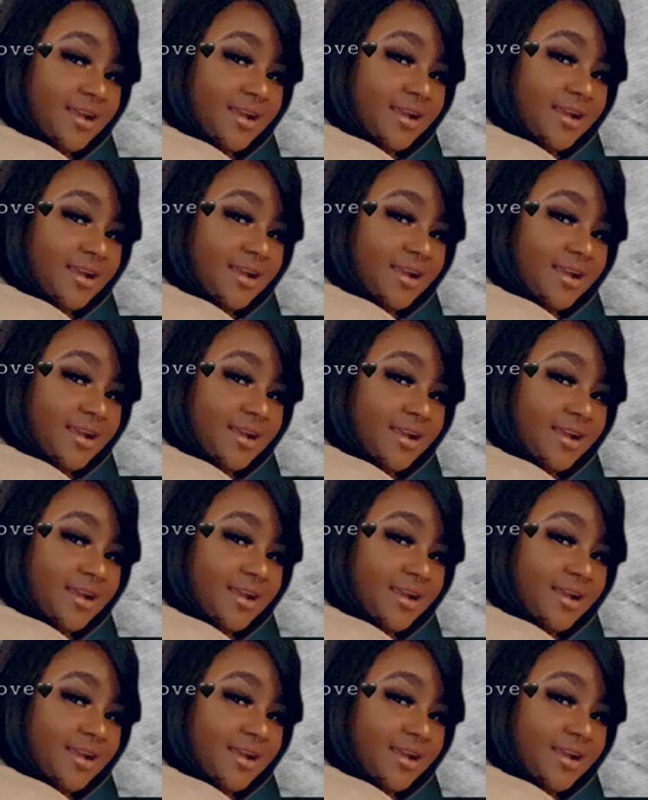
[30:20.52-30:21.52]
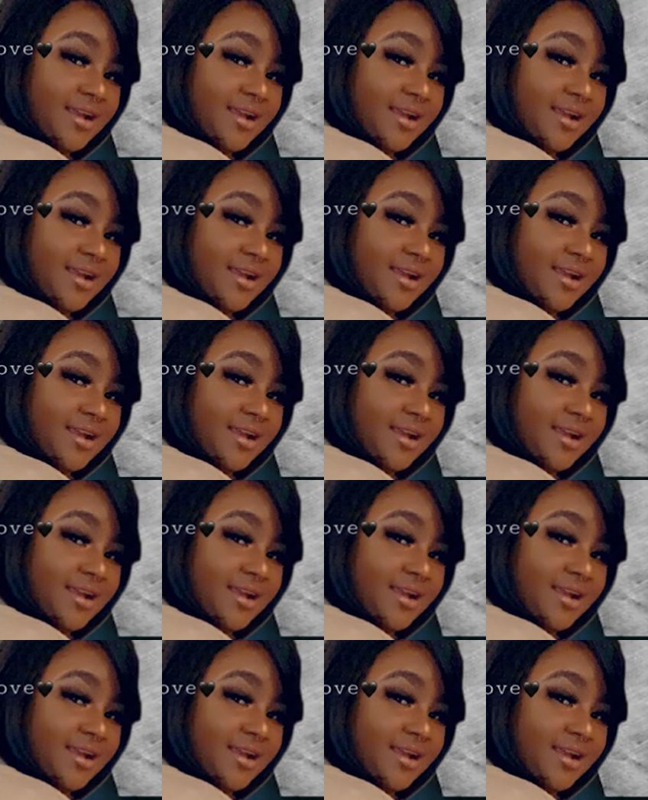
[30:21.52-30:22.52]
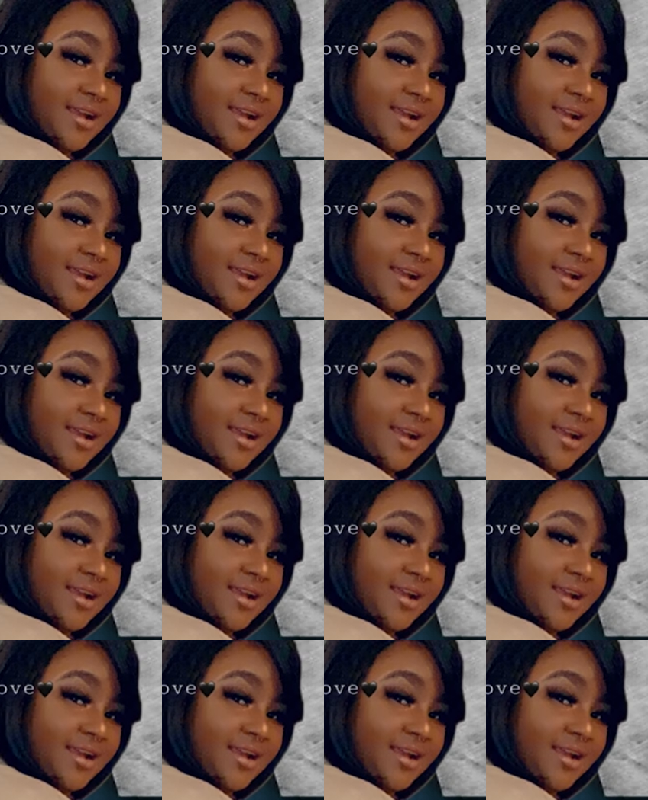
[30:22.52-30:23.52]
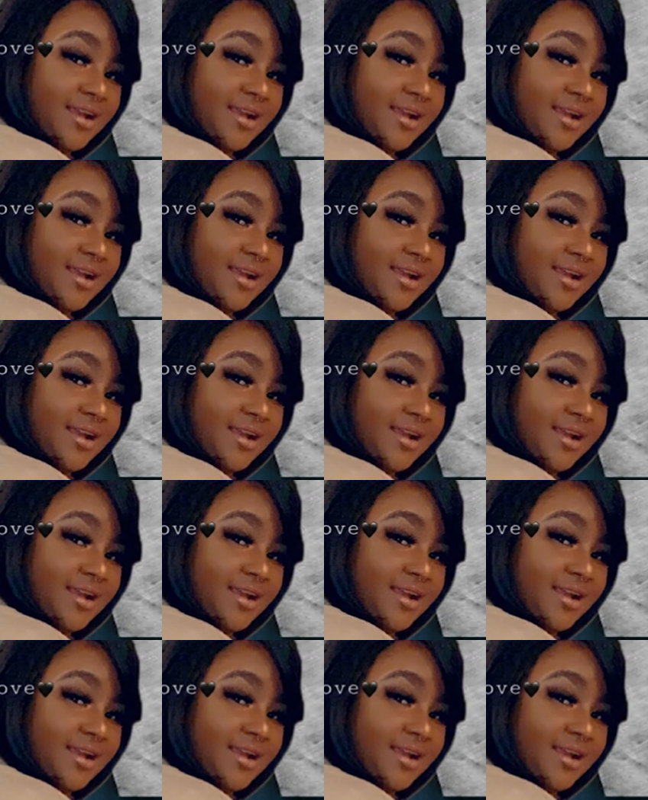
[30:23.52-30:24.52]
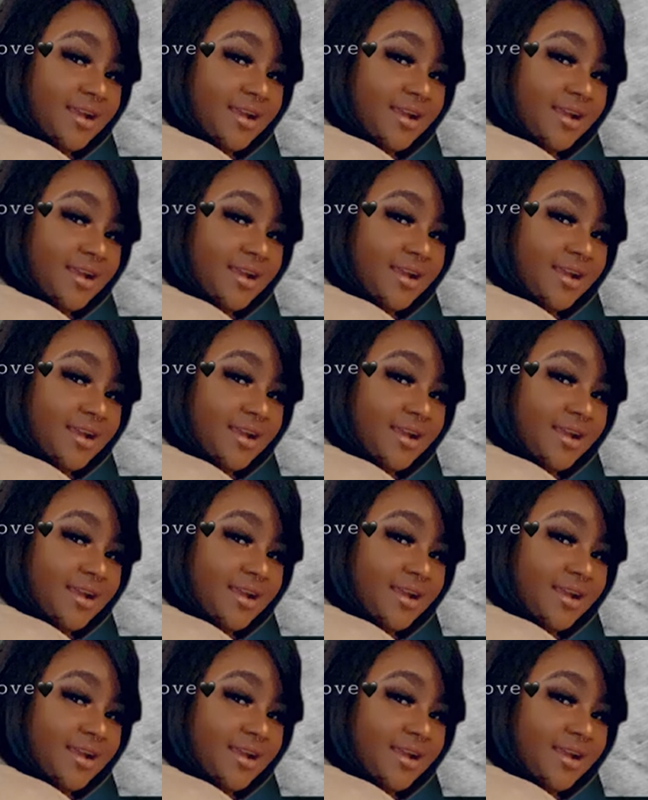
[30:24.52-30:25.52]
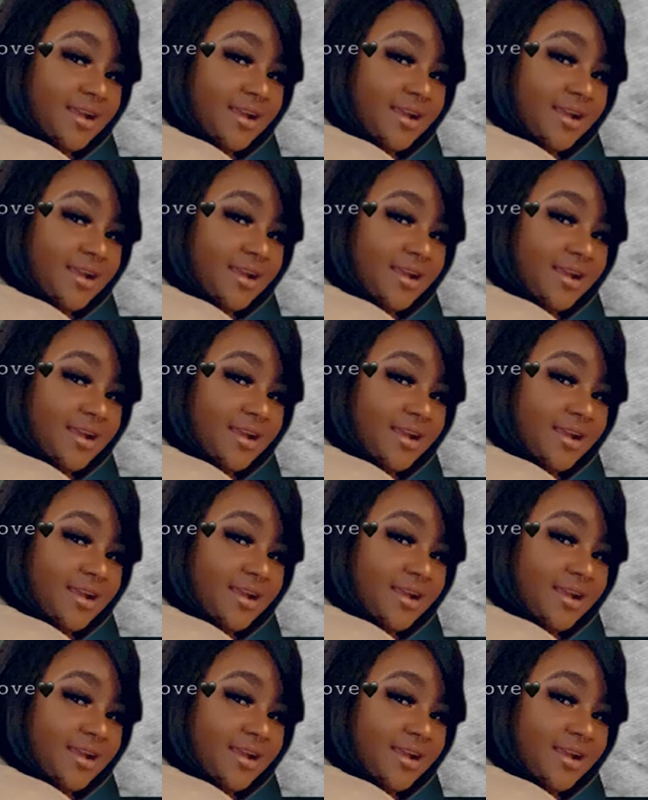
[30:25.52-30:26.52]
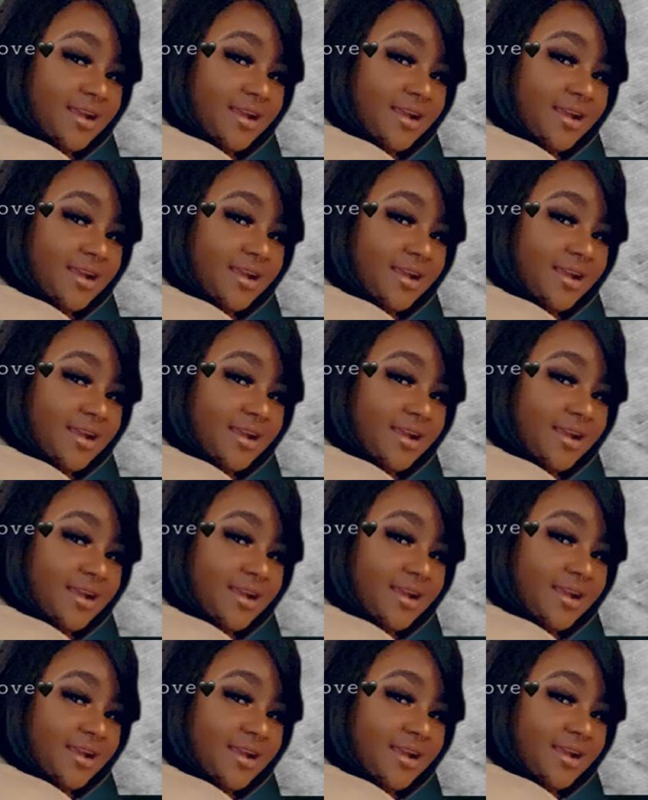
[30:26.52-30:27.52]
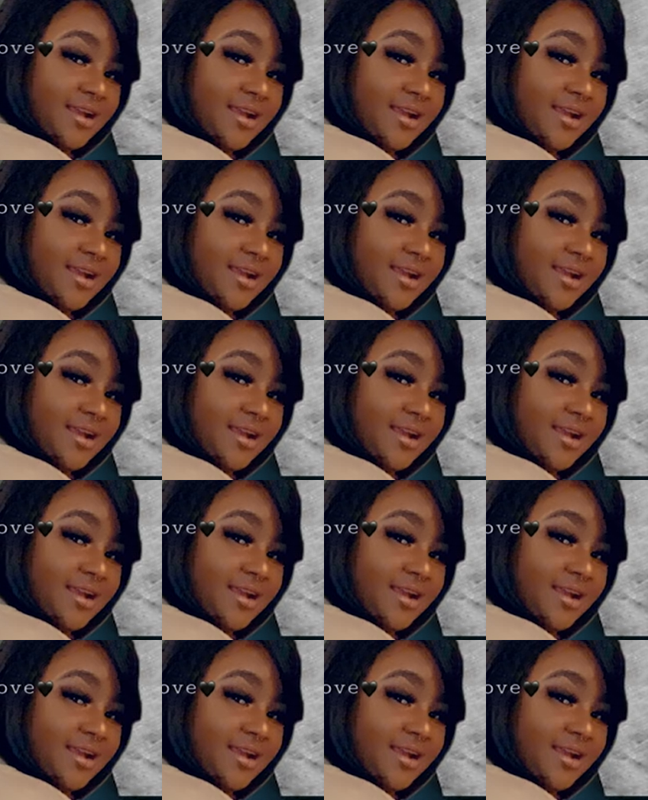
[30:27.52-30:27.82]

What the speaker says: No words are spoken by the person on screen.